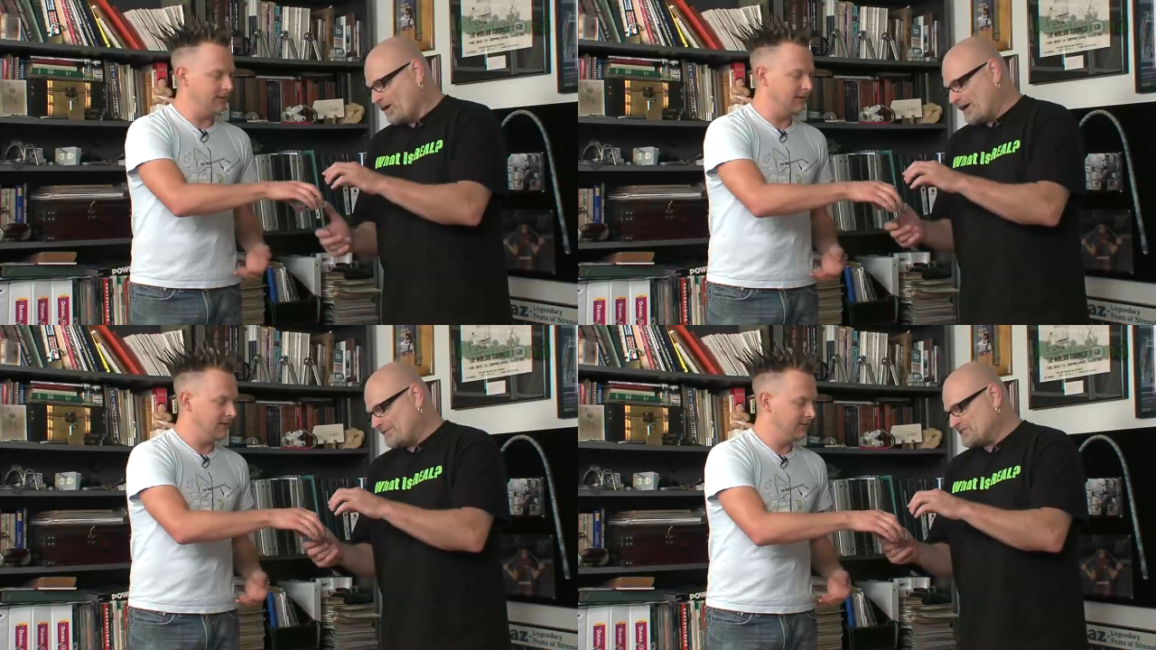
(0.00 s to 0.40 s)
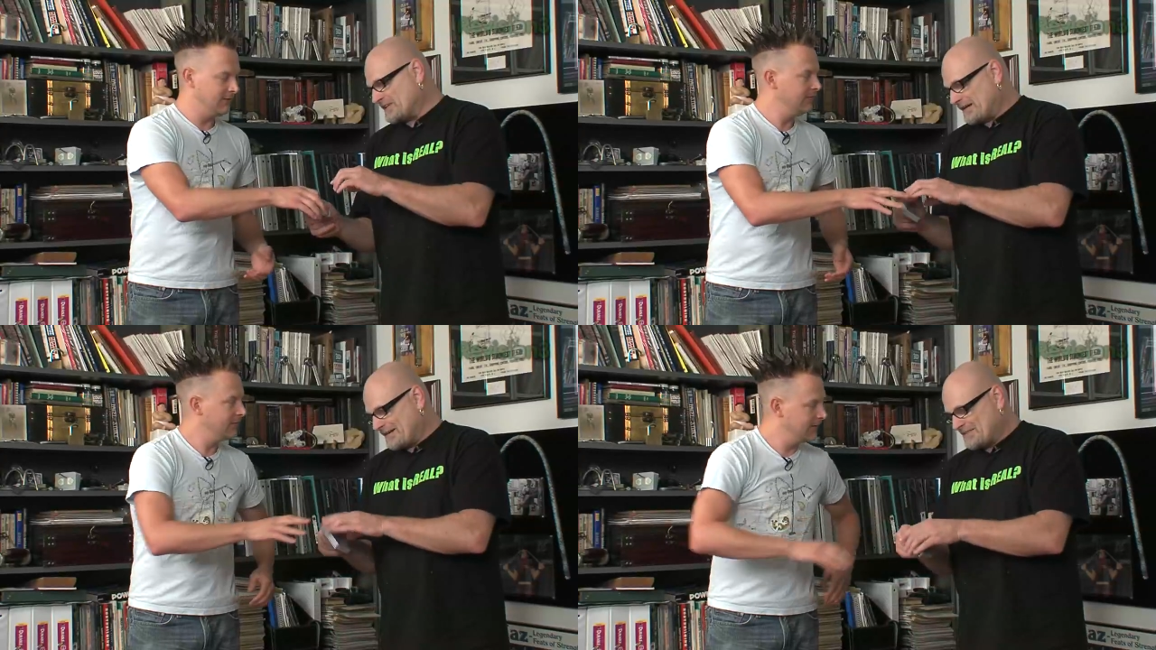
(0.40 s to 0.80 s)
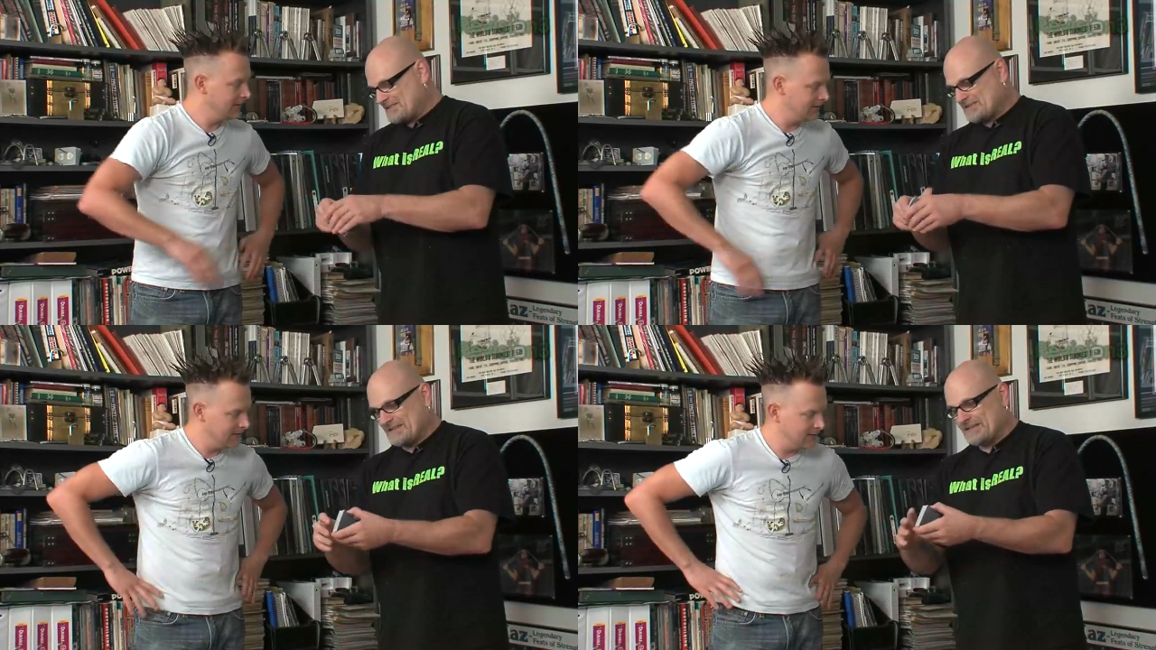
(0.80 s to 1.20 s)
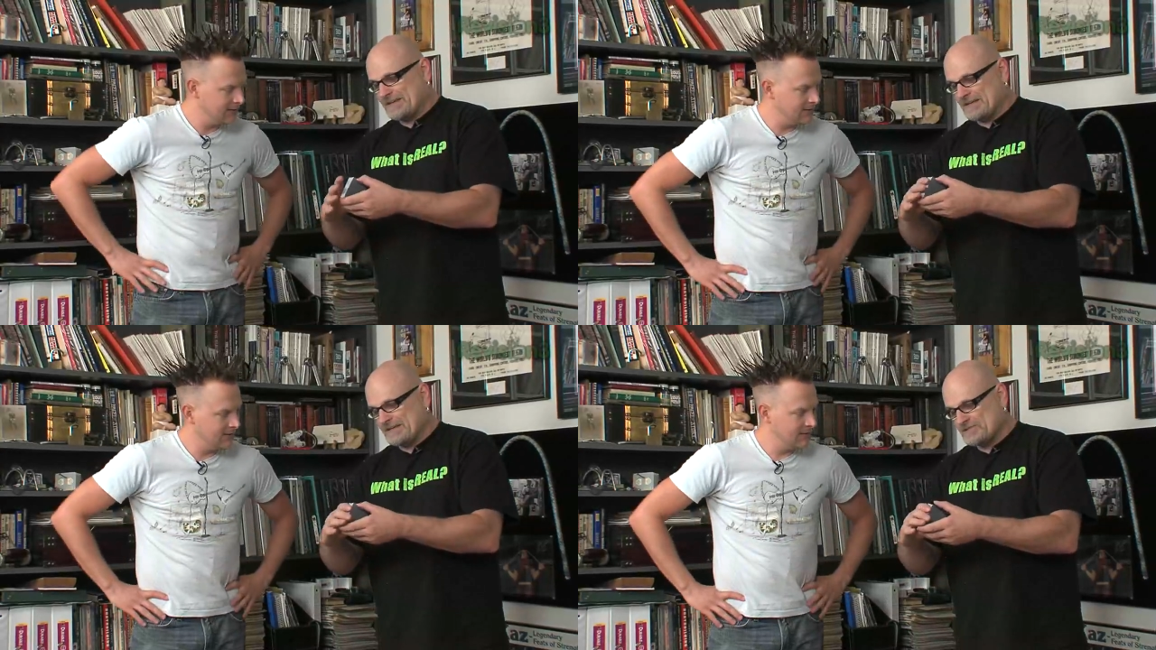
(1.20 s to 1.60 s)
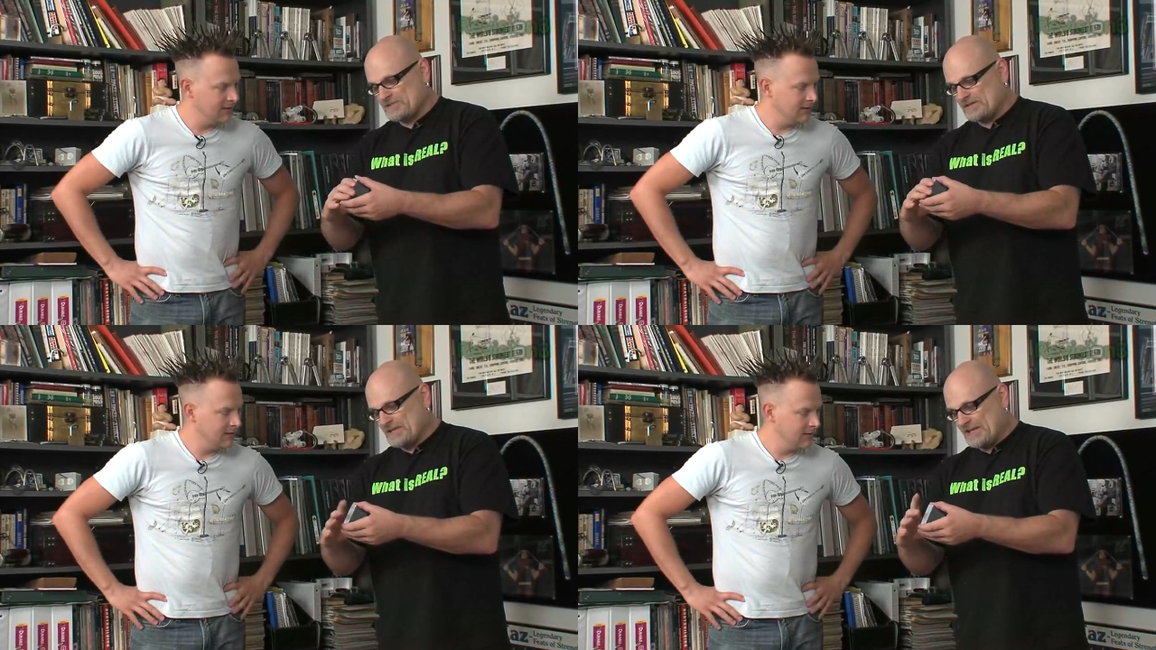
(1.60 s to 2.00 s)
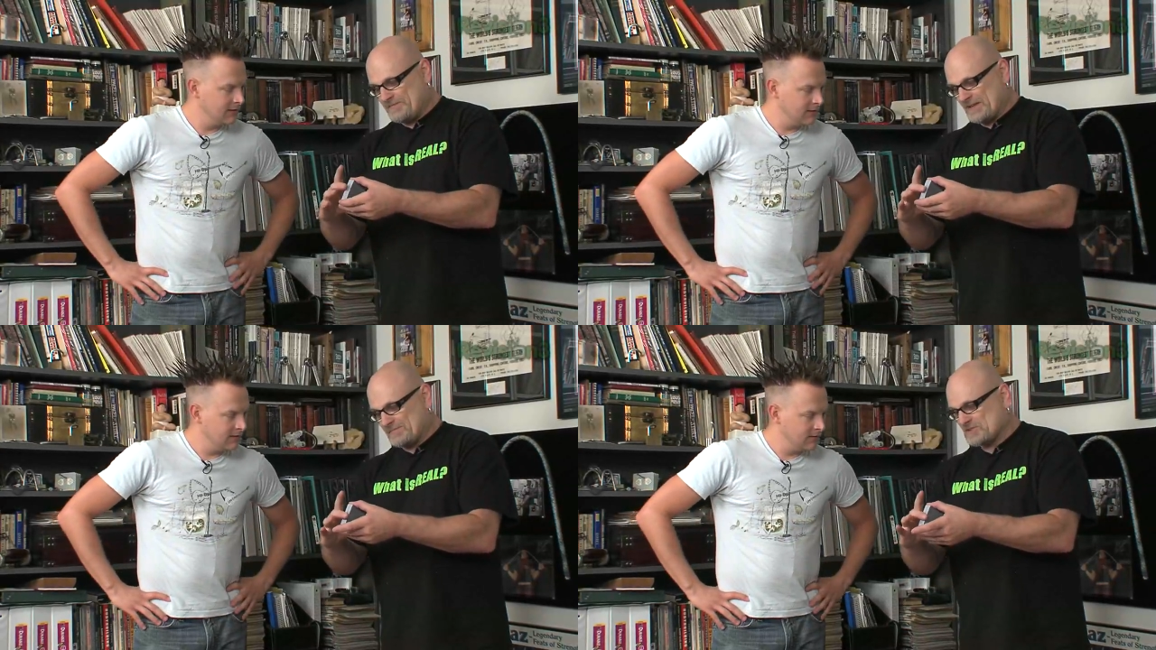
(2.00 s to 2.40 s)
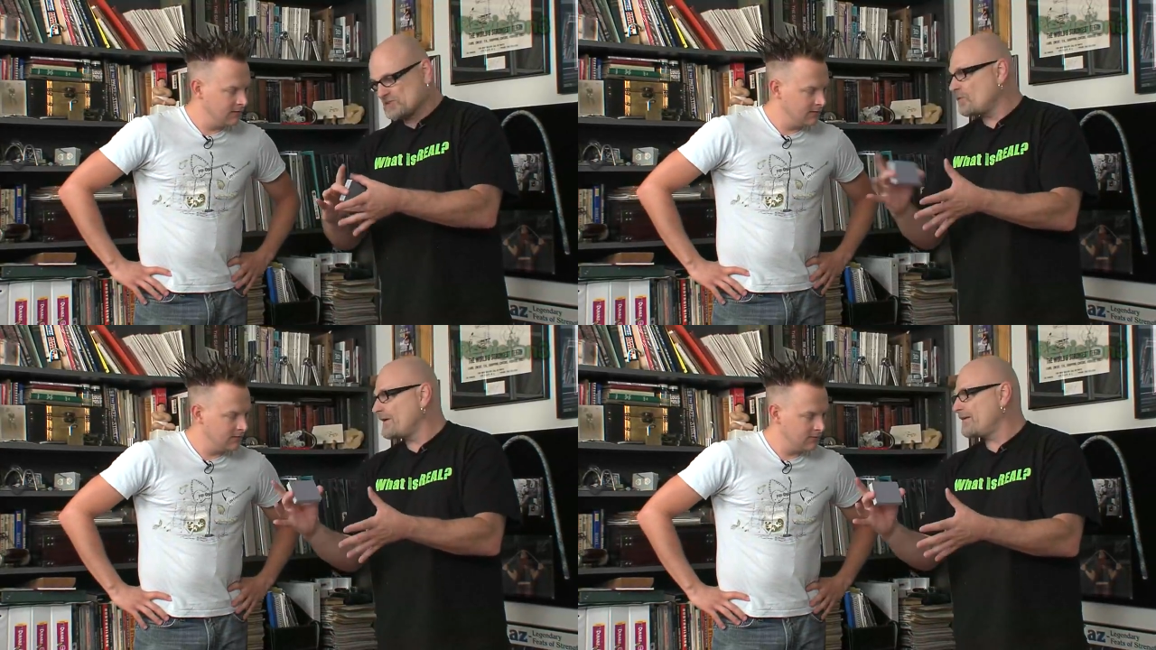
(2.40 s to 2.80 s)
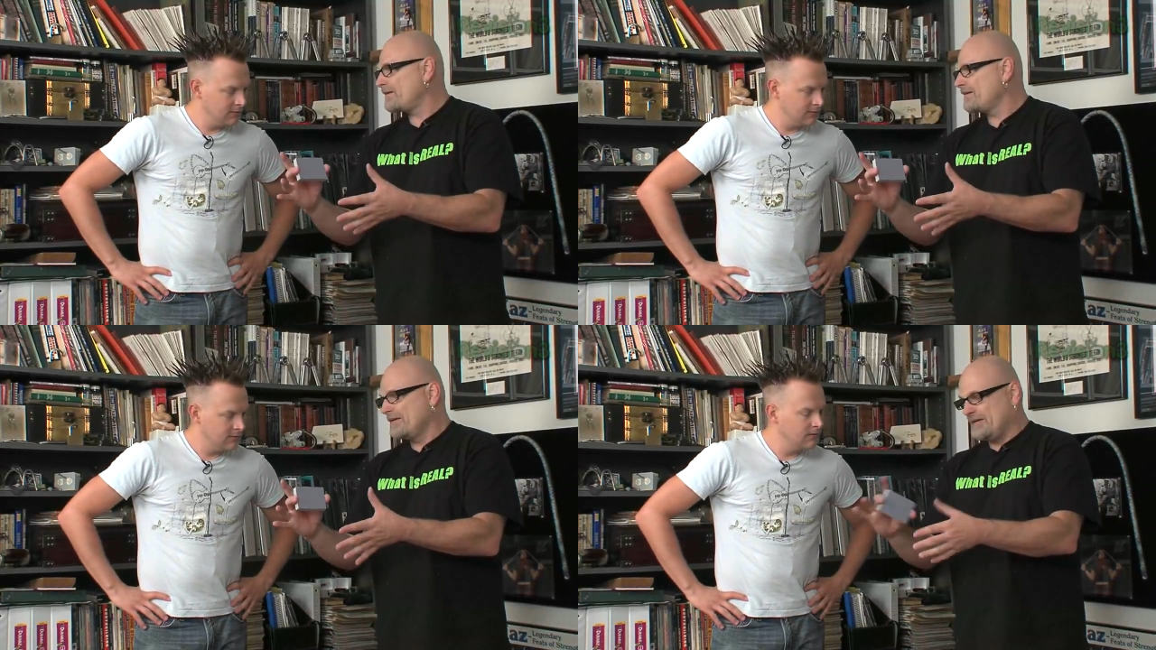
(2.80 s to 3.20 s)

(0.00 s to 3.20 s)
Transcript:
Speaker 1: the whole object, obviously, is to keep them square